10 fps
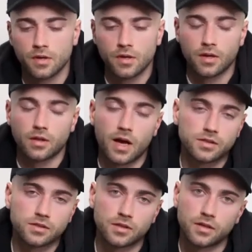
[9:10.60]

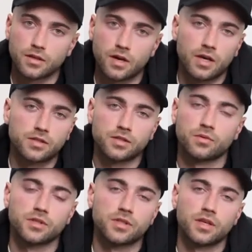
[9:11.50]
Lastly, I just
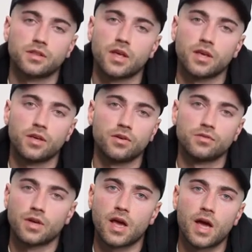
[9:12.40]
want to say thank you to